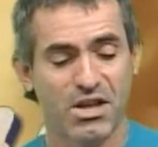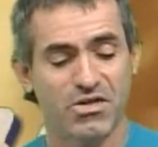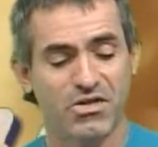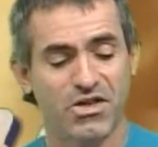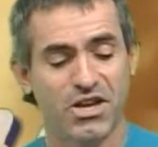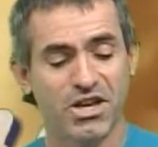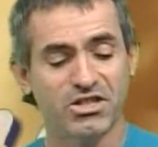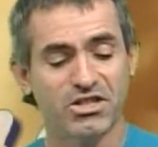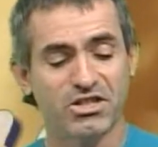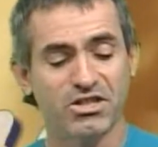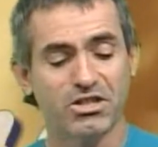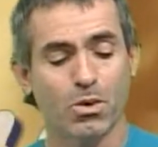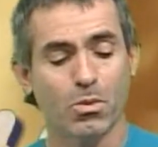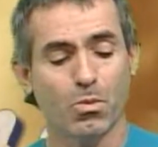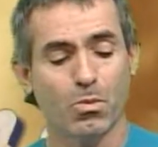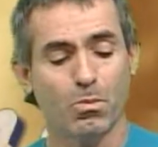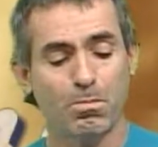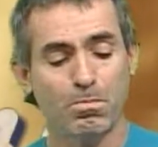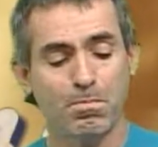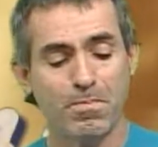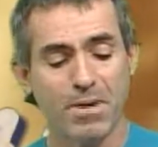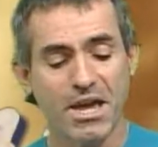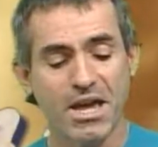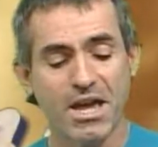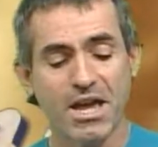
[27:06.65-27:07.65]
This is a
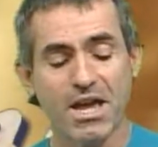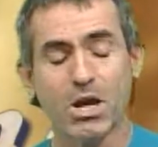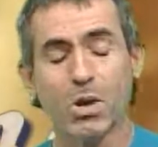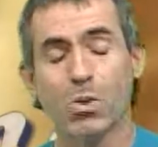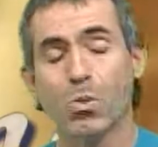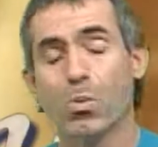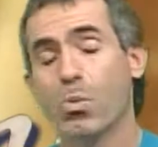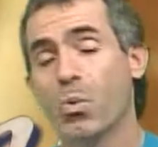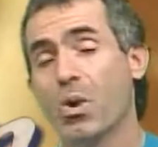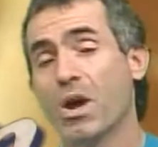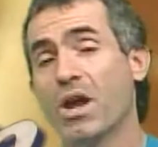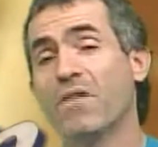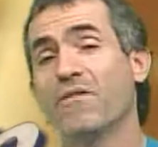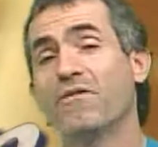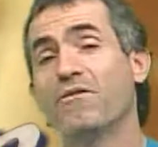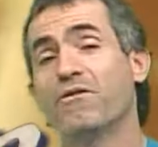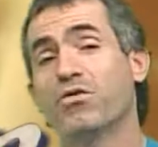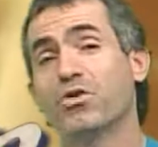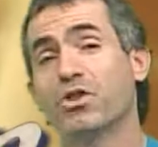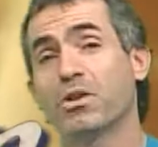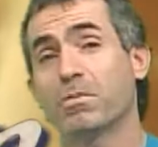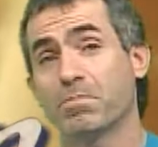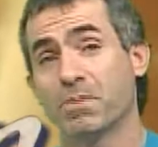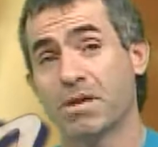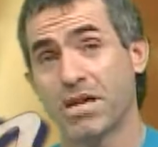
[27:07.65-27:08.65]
big win
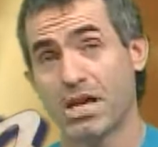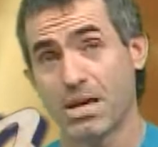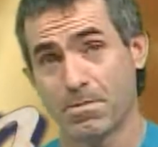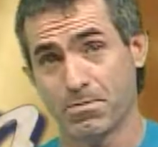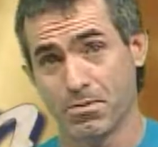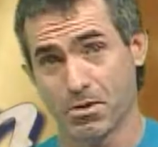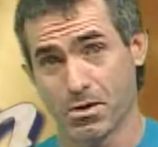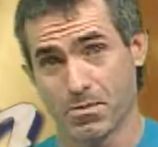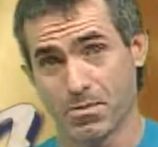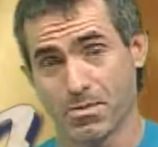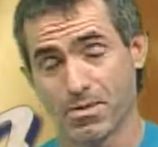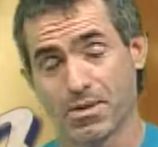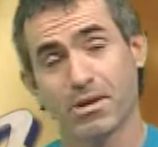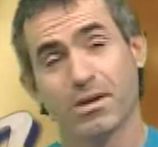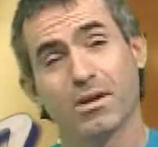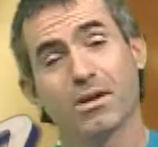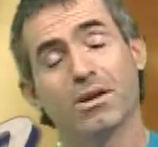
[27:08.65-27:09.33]
for the people.